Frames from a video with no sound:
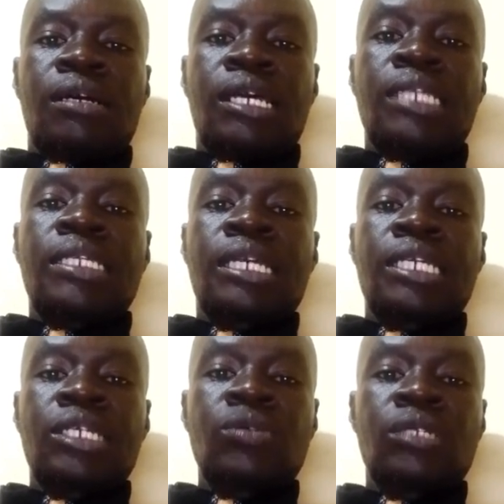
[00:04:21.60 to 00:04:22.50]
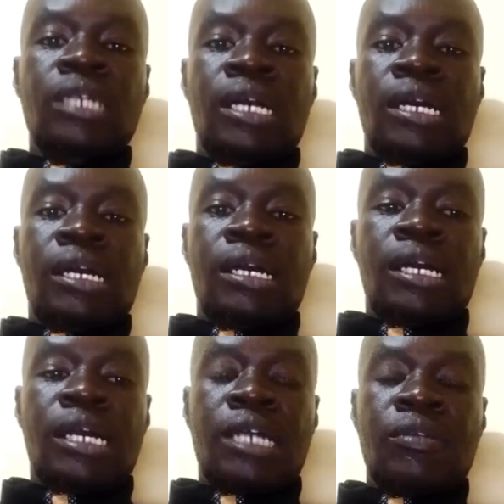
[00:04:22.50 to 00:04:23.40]
execute
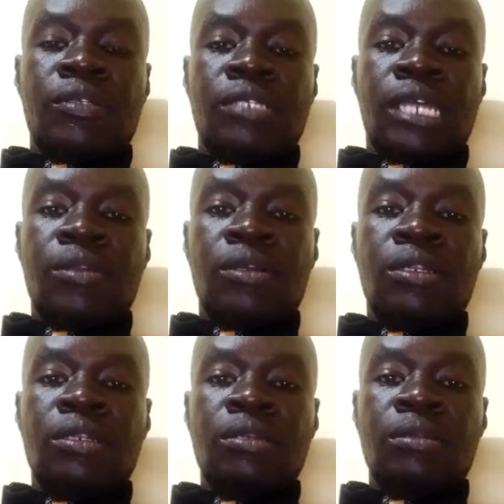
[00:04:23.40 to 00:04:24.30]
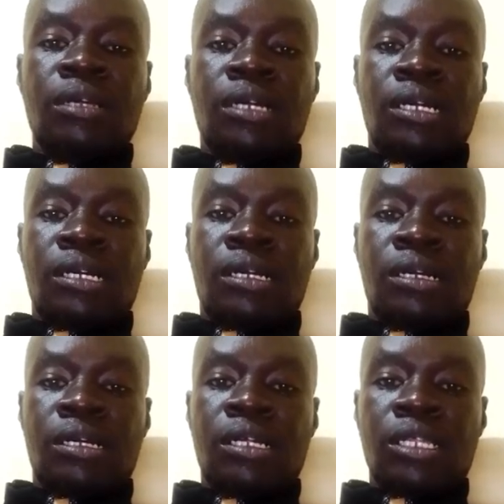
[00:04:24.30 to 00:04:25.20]
a suicidal
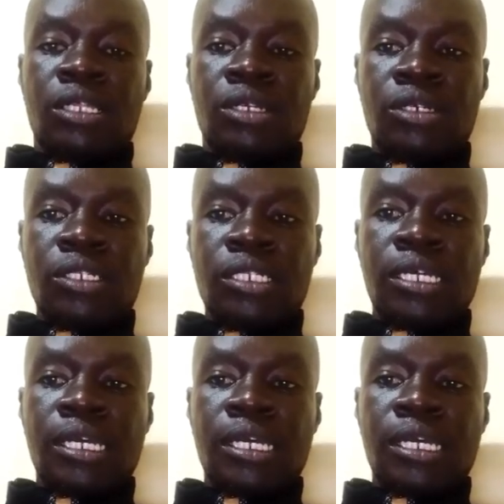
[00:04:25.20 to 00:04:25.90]
thought.